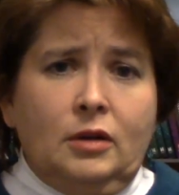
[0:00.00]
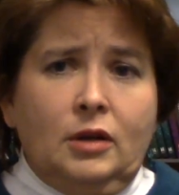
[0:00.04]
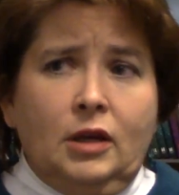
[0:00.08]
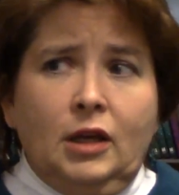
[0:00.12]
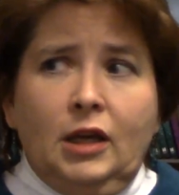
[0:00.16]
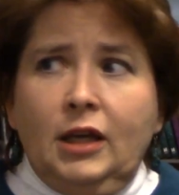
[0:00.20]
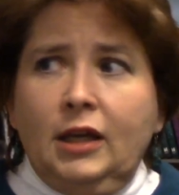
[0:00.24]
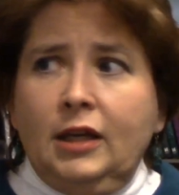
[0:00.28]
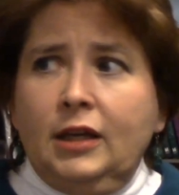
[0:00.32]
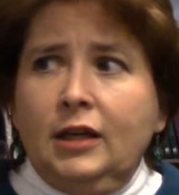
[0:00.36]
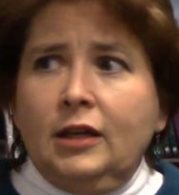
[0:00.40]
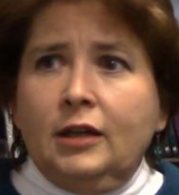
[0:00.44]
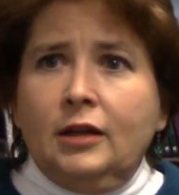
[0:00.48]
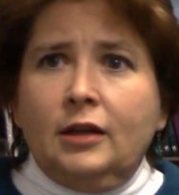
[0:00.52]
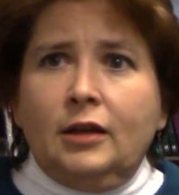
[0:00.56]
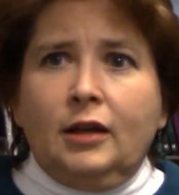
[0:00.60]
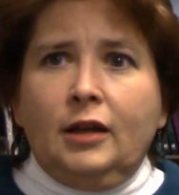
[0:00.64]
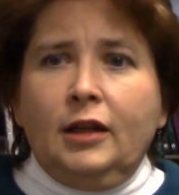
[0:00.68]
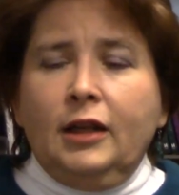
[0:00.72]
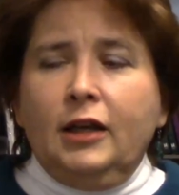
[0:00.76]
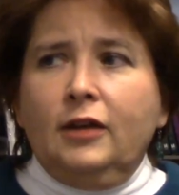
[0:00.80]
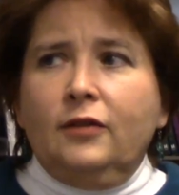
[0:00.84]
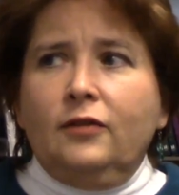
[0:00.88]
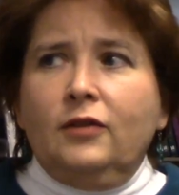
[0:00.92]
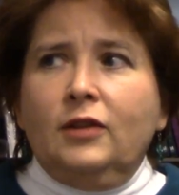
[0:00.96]
He didn't
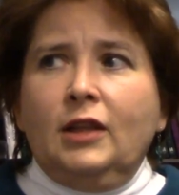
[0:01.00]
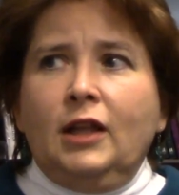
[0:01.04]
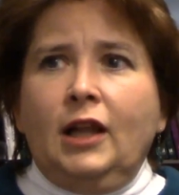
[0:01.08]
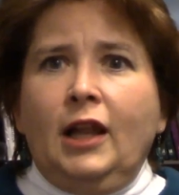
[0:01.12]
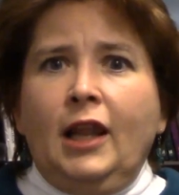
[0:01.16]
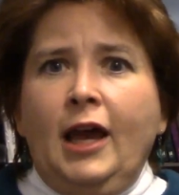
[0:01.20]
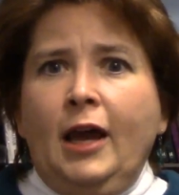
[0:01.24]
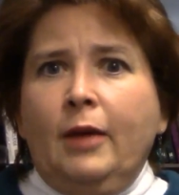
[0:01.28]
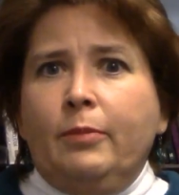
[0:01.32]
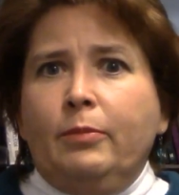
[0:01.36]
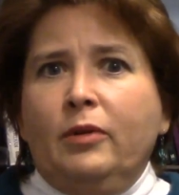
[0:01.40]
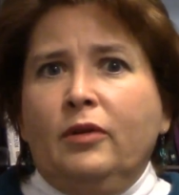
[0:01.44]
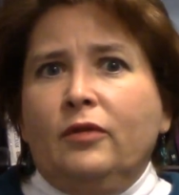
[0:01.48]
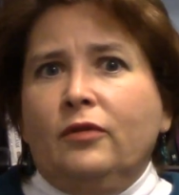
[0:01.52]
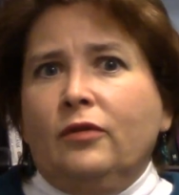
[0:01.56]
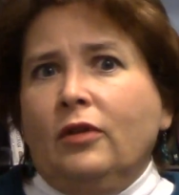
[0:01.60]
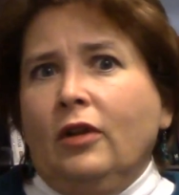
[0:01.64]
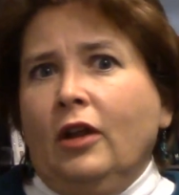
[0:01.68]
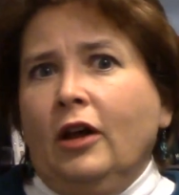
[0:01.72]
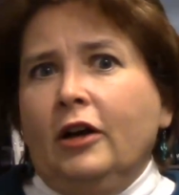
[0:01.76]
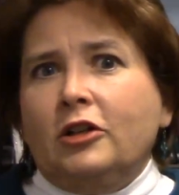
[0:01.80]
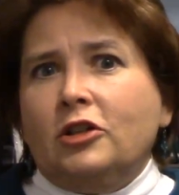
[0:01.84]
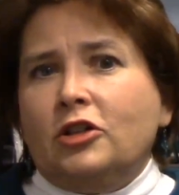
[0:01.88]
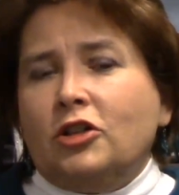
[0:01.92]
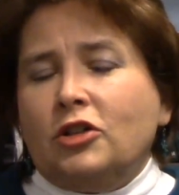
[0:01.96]
live in the lap of
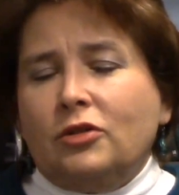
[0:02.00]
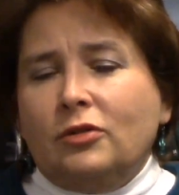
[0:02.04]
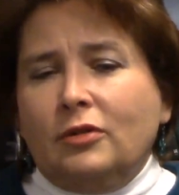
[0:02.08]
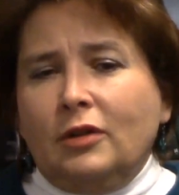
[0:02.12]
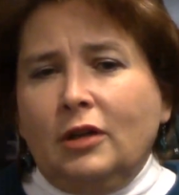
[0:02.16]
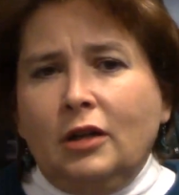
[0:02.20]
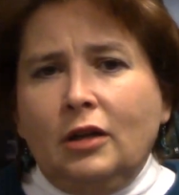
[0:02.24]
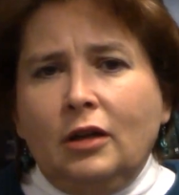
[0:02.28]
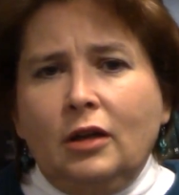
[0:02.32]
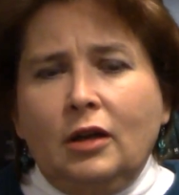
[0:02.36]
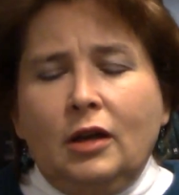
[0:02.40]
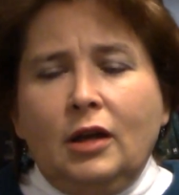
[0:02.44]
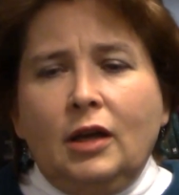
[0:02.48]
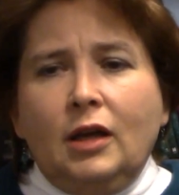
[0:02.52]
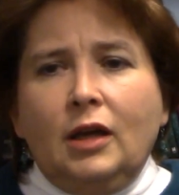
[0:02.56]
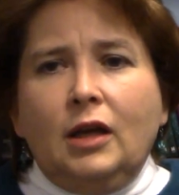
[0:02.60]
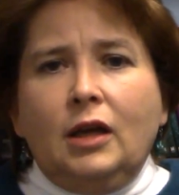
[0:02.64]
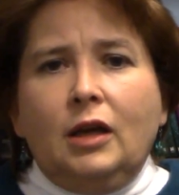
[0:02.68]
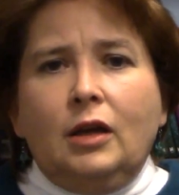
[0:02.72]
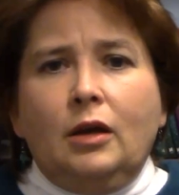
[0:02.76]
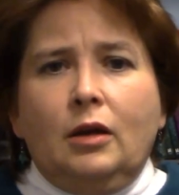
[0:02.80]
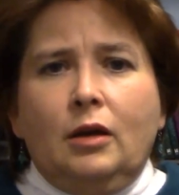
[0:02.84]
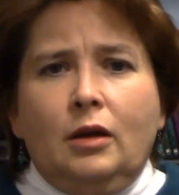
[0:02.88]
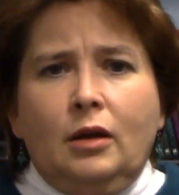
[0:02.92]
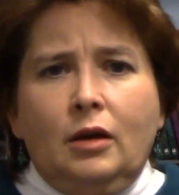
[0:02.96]
luxury,
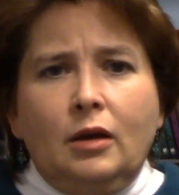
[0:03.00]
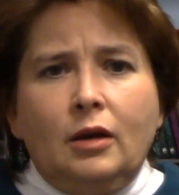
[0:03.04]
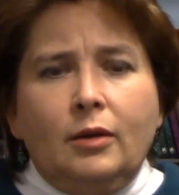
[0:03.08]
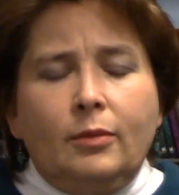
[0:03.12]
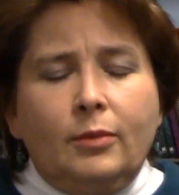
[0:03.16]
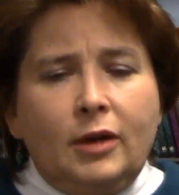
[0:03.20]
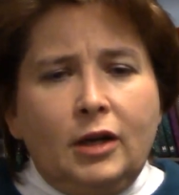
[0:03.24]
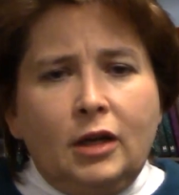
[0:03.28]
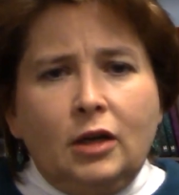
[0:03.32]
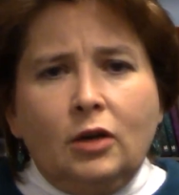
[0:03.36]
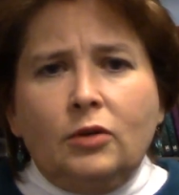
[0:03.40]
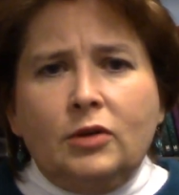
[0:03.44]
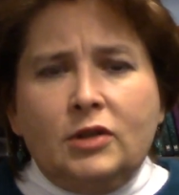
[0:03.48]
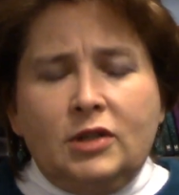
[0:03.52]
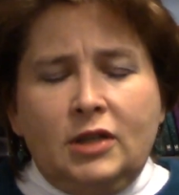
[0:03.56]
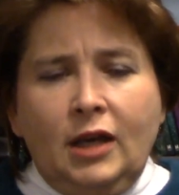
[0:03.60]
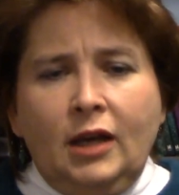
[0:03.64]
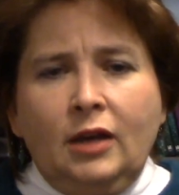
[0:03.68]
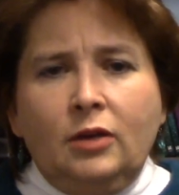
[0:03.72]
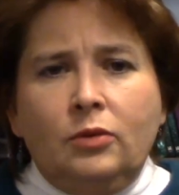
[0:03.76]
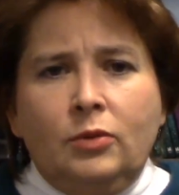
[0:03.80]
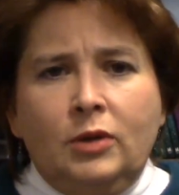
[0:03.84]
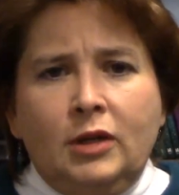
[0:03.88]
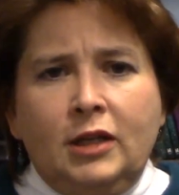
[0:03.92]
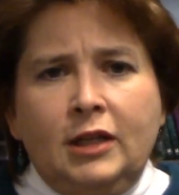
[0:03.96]
but He always
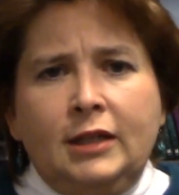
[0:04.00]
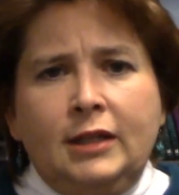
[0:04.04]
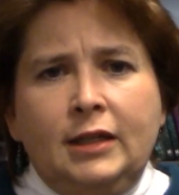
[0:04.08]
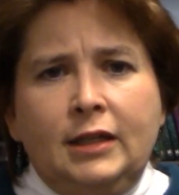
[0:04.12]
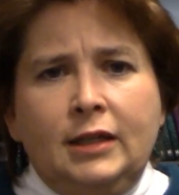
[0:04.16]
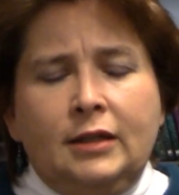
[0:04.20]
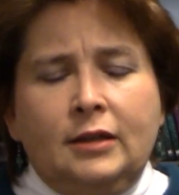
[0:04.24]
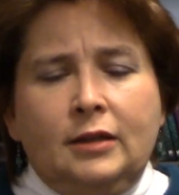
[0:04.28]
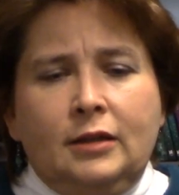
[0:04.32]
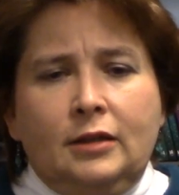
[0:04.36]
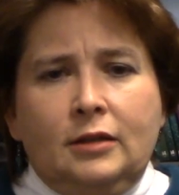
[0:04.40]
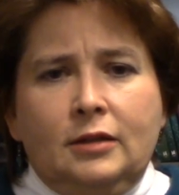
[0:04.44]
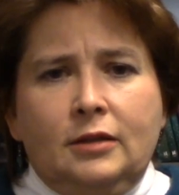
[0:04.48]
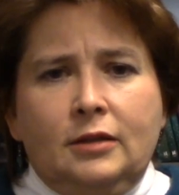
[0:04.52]
had what He needed.